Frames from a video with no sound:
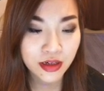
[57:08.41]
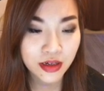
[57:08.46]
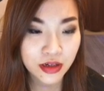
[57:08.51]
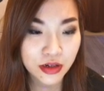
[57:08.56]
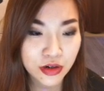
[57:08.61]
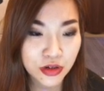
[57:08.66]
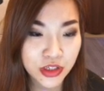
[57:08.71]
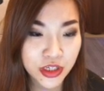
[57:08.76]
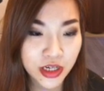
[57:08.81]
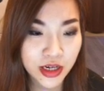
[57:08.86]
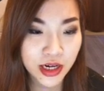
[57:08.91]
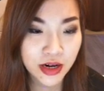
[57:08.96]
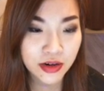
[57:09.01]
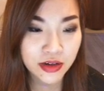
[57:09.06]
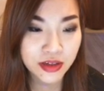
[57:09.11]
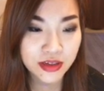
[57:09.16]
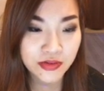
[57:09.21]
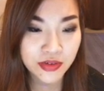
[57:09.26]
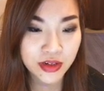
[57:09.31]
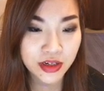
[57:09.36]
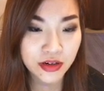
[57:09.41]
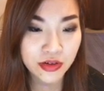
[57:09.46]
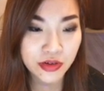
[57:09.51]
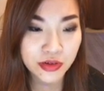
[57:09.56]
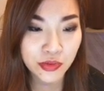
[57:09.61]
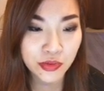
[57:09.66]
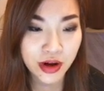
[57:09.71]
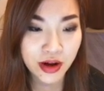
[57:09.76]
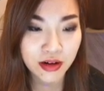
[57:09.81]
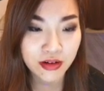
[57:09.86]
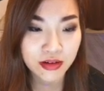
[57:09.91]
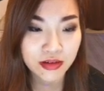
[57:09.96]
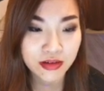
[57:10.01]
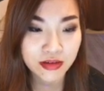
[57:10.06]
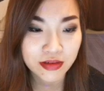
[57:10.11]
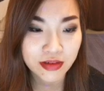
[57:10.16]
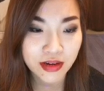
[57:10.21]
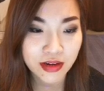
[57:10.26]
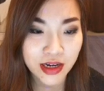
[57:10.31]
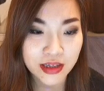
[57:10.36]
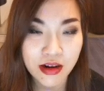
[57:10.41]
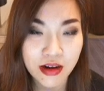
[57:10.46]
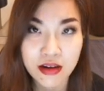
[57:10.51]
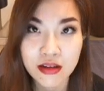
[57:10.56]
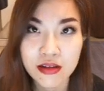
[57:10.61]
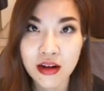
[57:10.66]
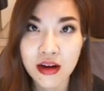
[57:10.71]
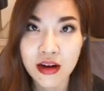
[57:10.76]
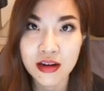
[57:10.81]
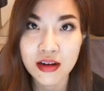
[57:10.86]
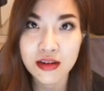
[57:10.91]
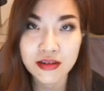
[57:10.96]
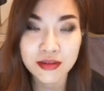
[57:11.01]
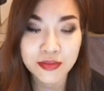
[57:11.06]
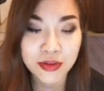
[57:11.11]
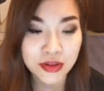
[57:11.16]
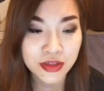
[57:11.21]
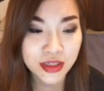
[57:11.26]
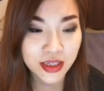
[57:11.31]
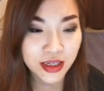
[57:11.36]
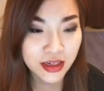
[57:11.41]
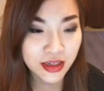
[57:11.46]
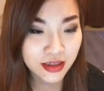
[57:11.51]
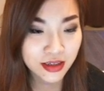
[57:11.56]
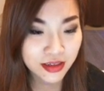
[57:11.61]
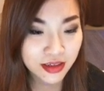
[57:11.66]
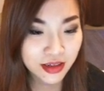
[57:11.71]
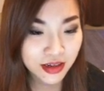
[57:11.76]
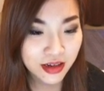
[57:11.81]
Go check out this video as well. I talk a lot about dating.